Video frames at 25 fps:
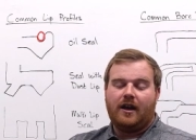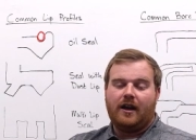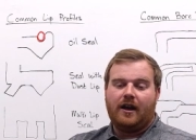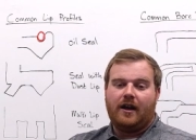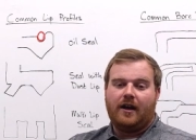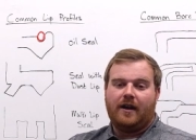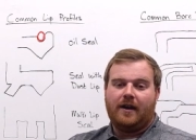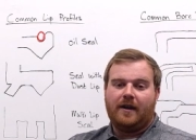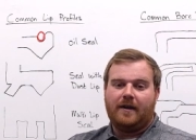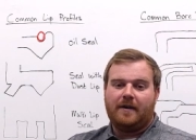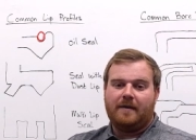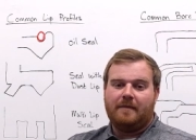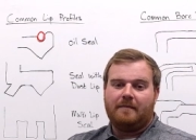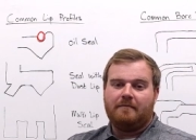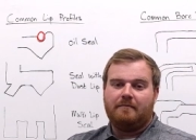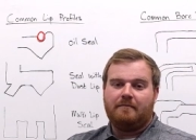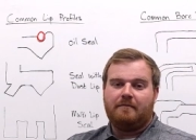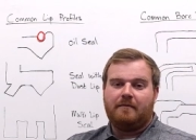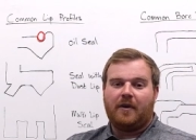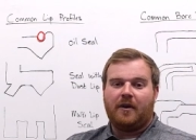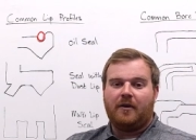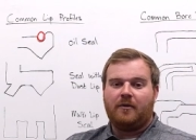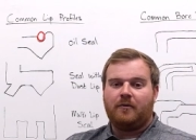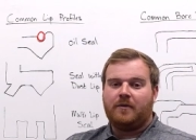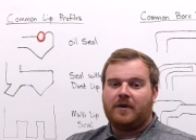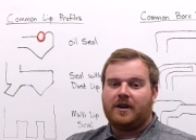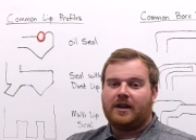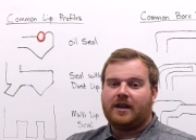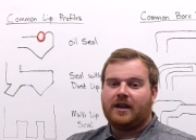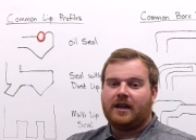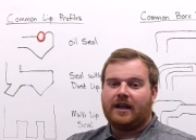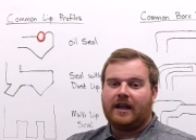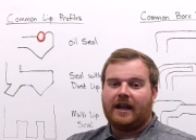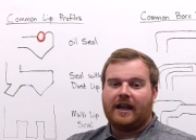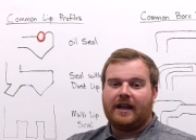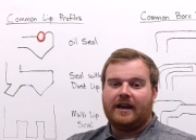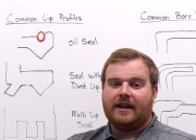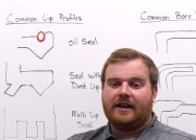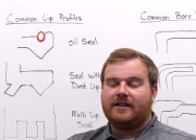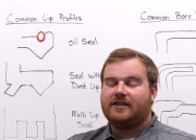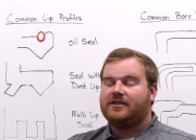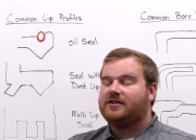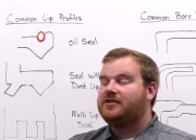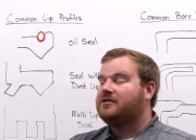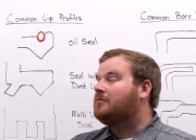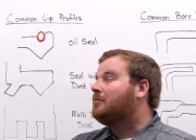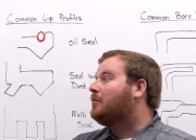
but we can get into